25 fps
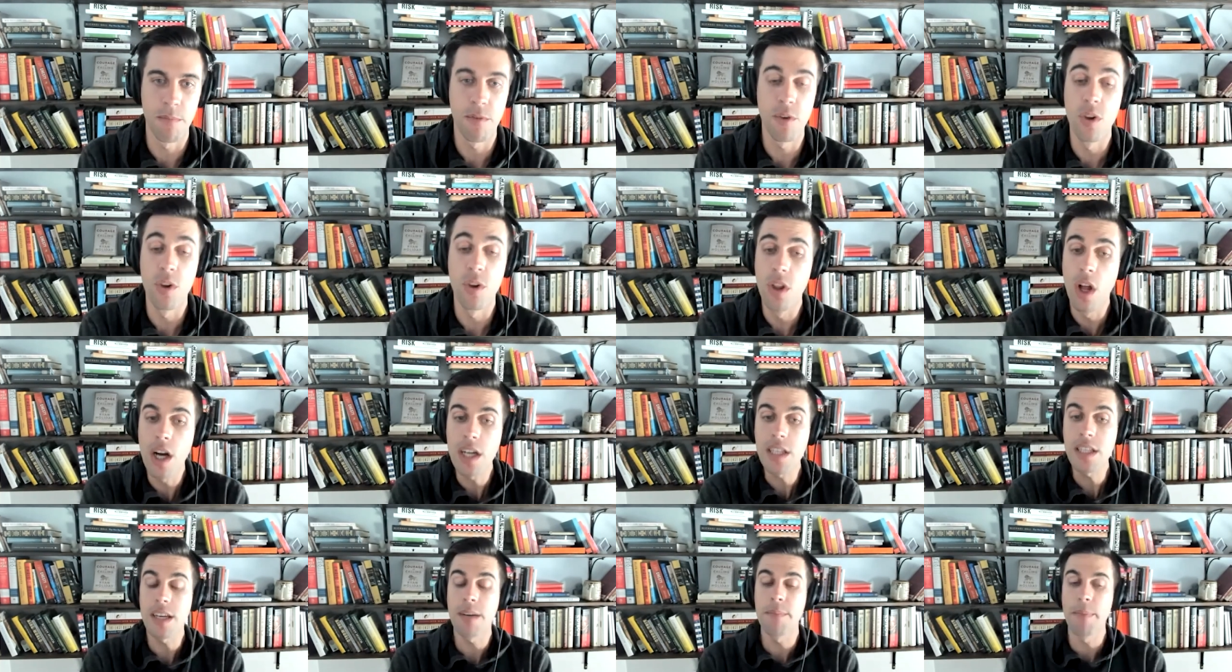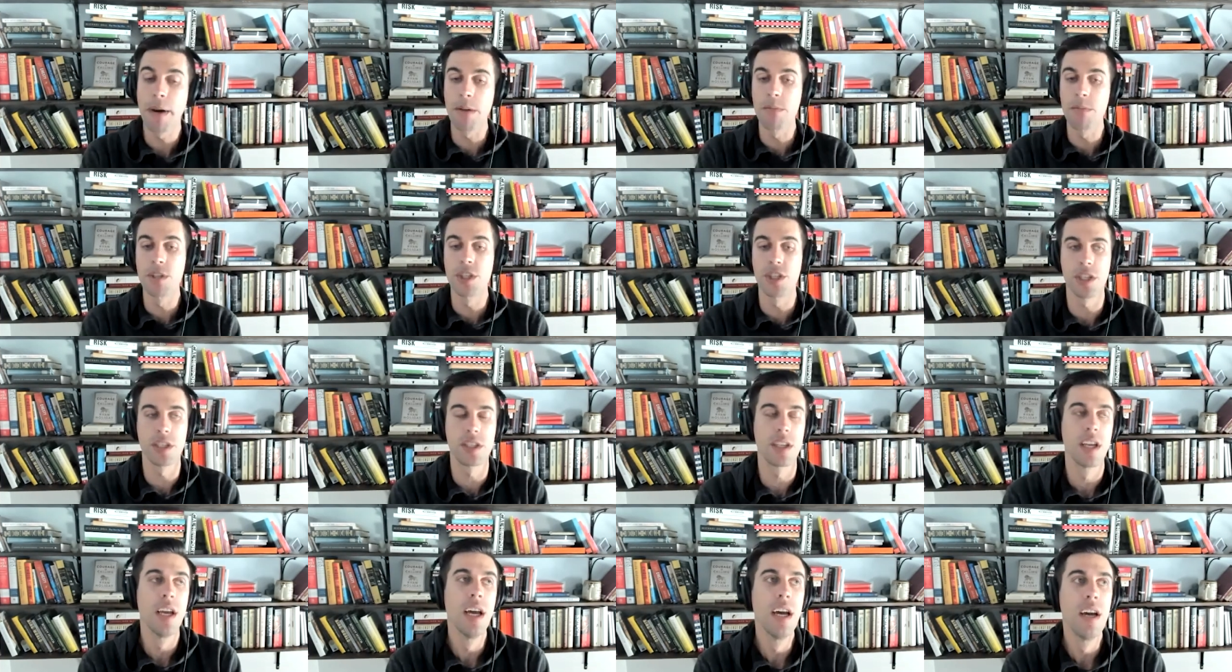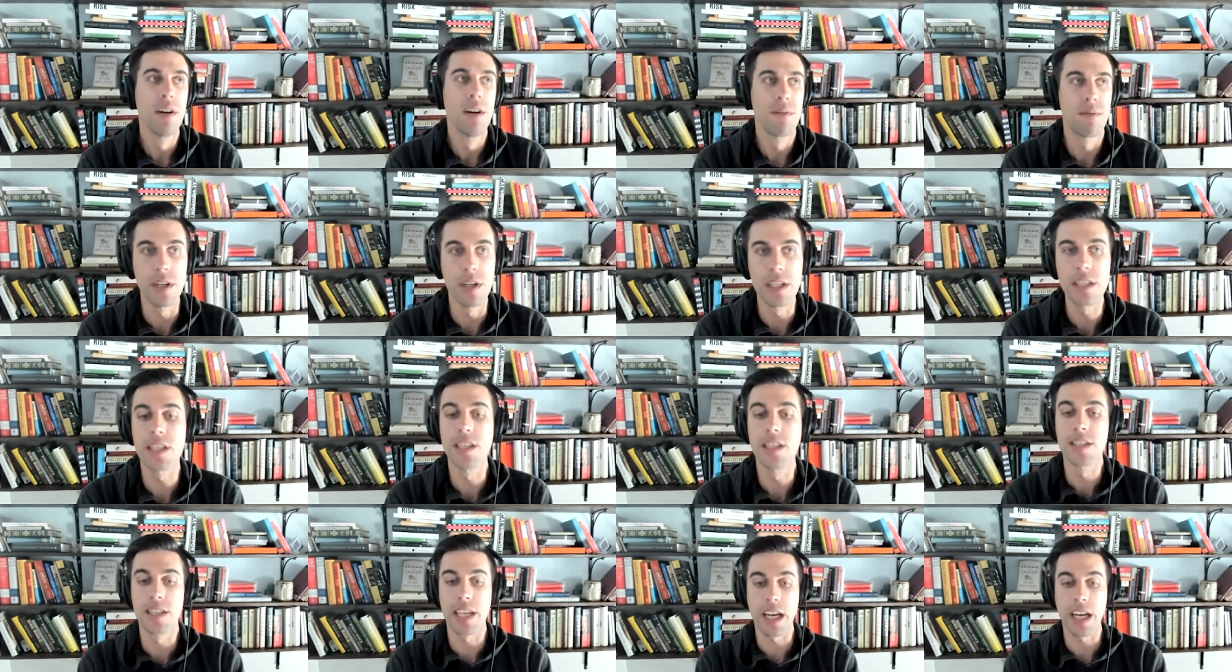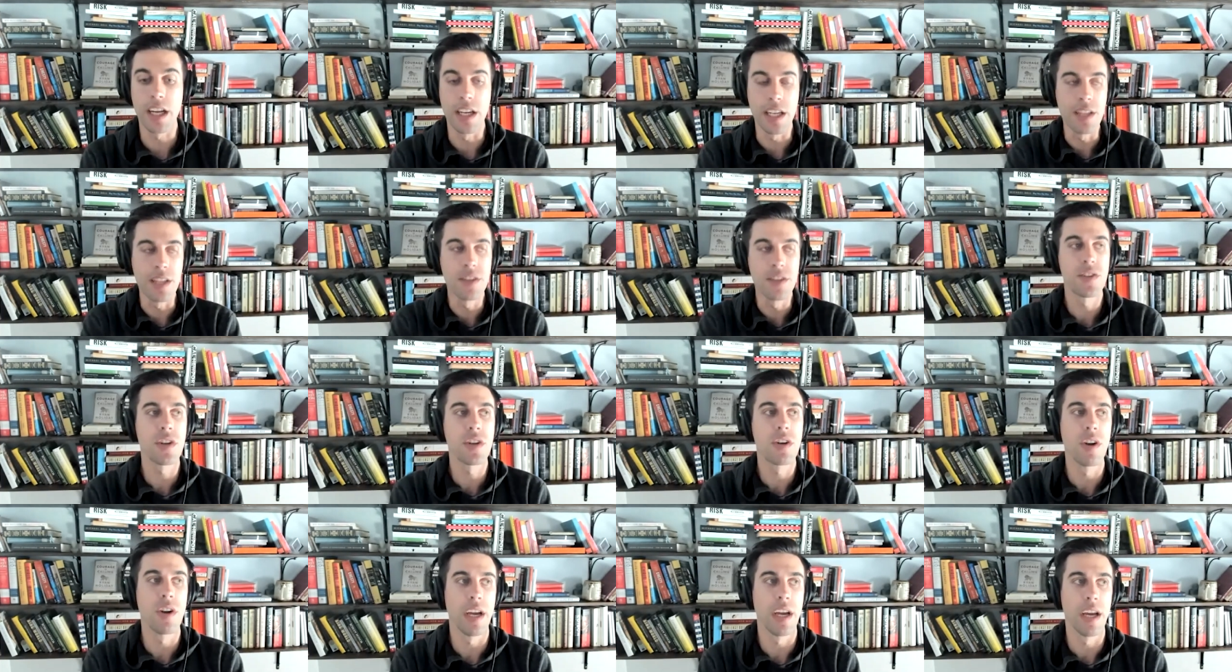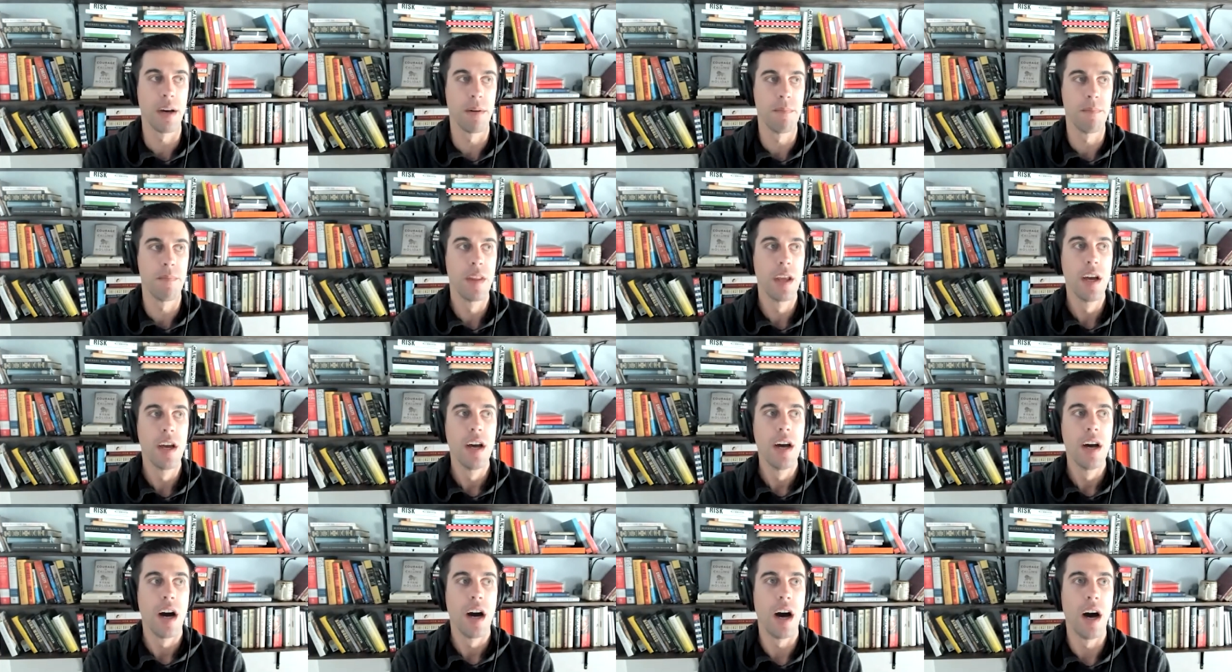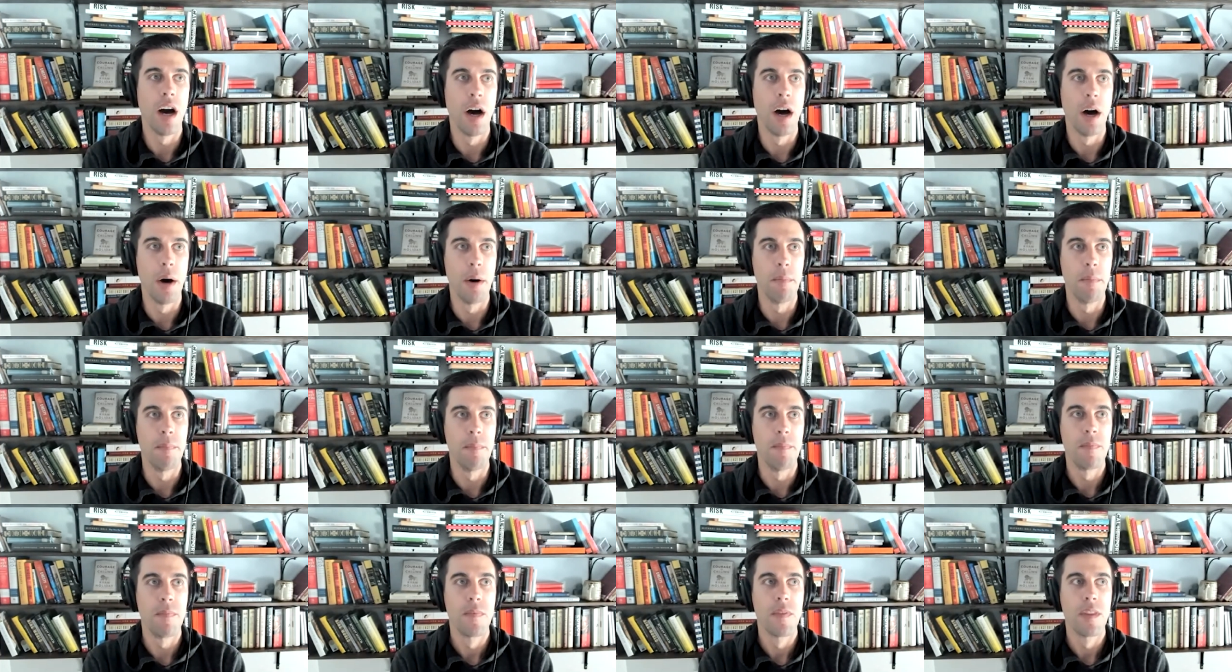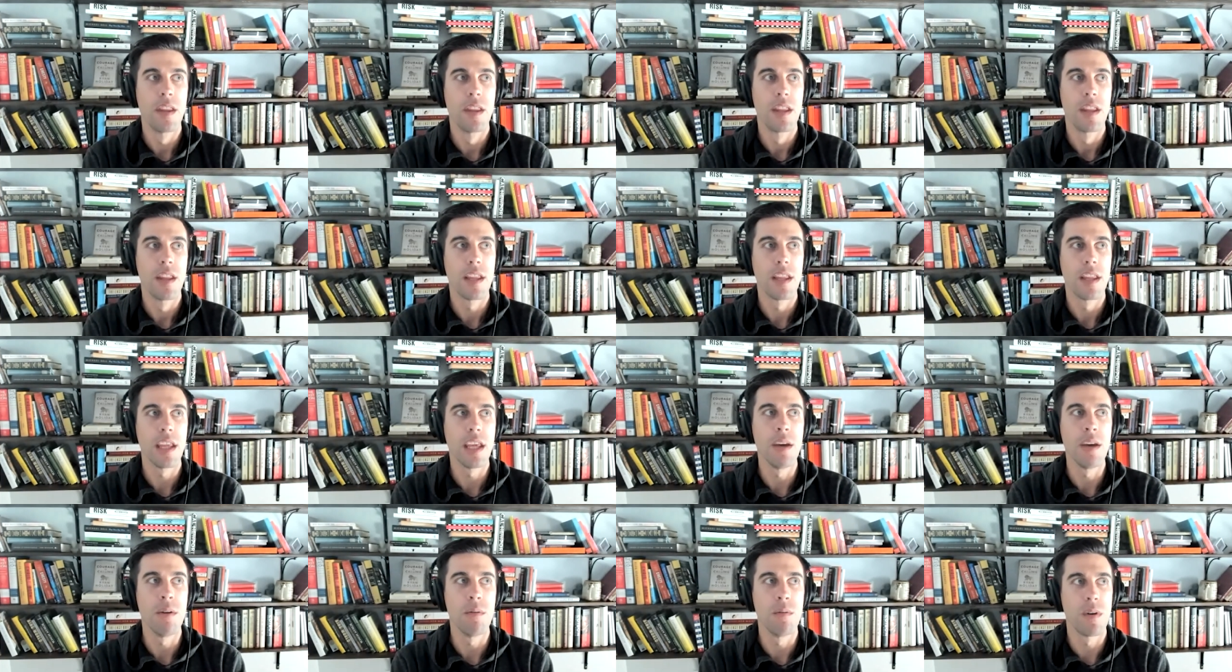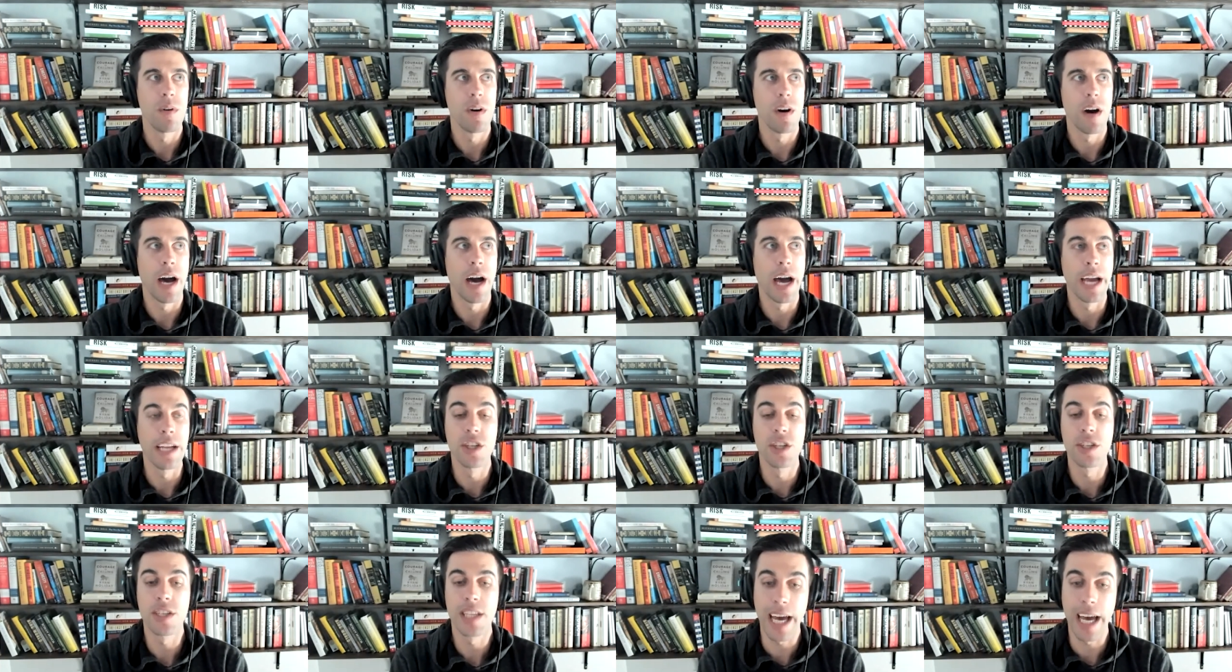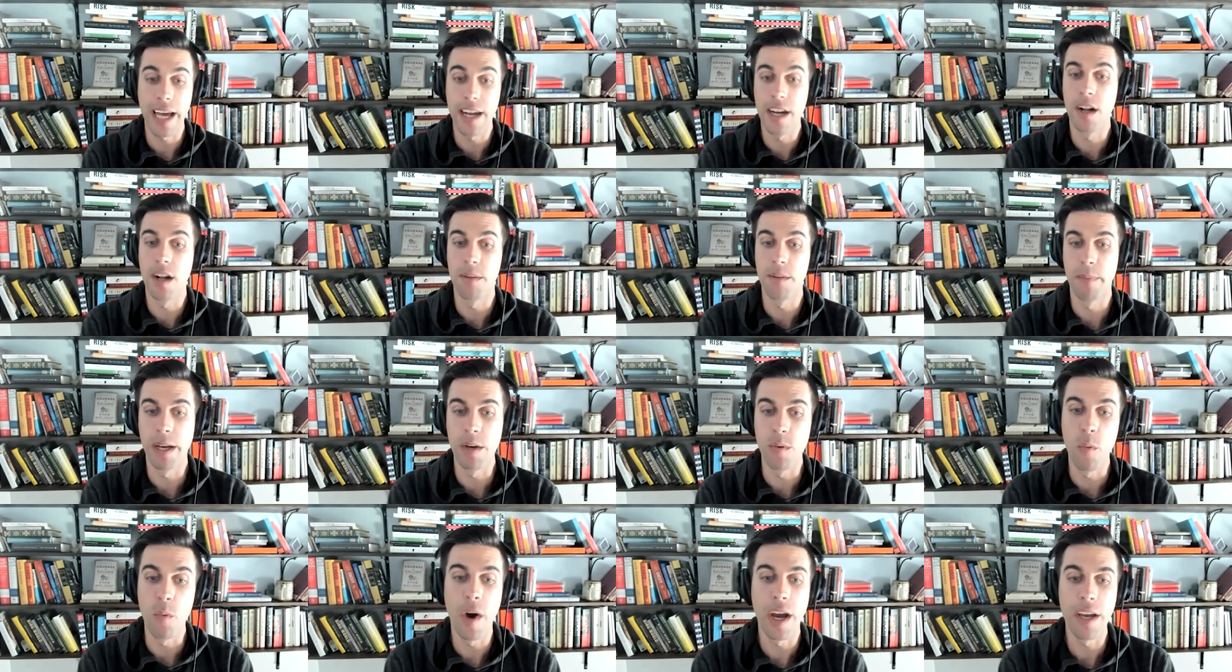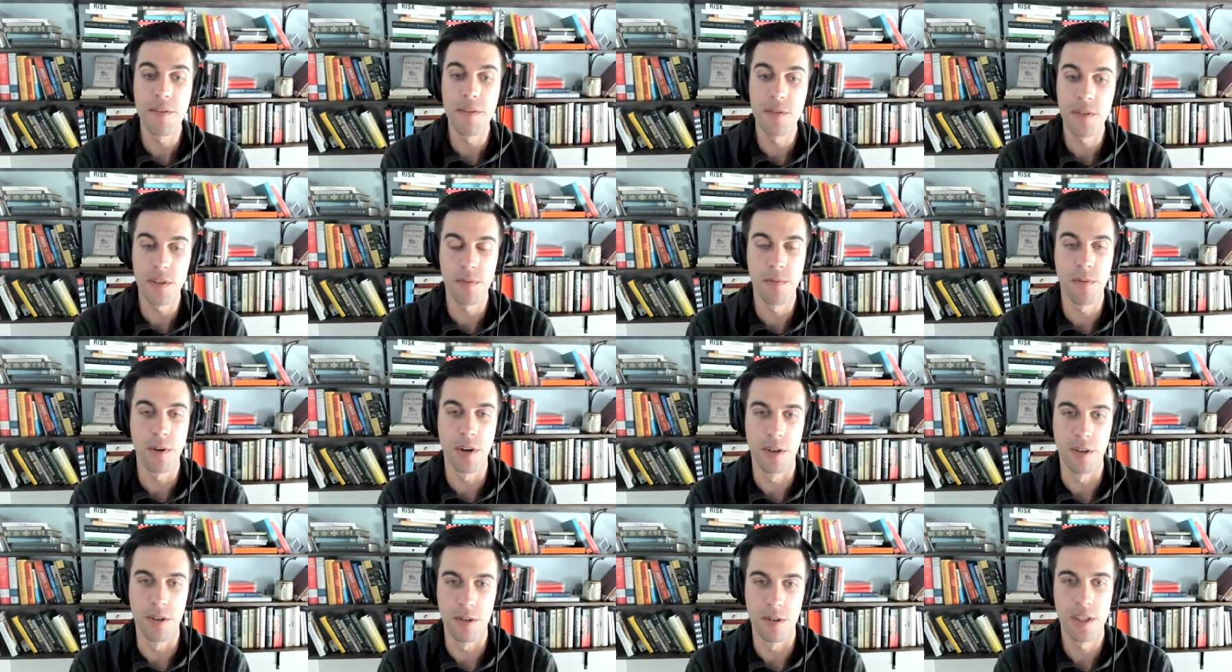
For a long time, I would just, for instance, like on Instagram, um, it I just had it on my wife's phone.